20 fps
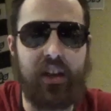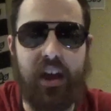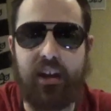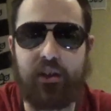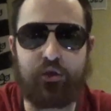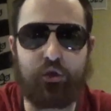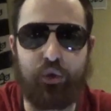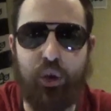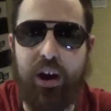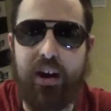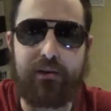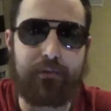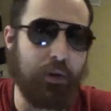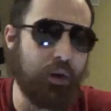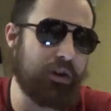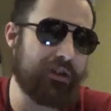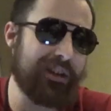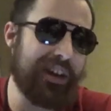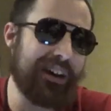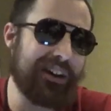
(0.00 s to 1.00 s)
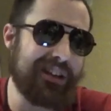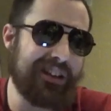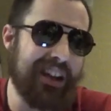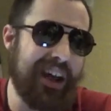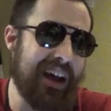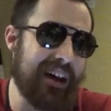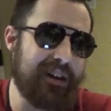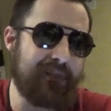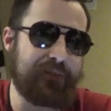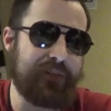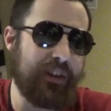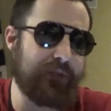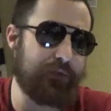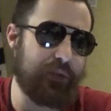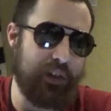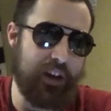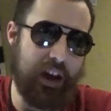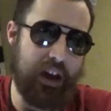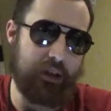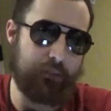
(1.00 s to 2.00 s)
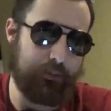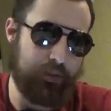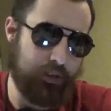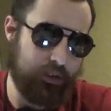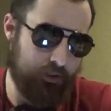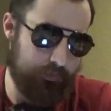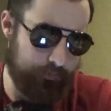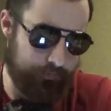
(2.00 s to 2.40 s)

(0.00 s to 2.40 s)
trademarked a lot of different names,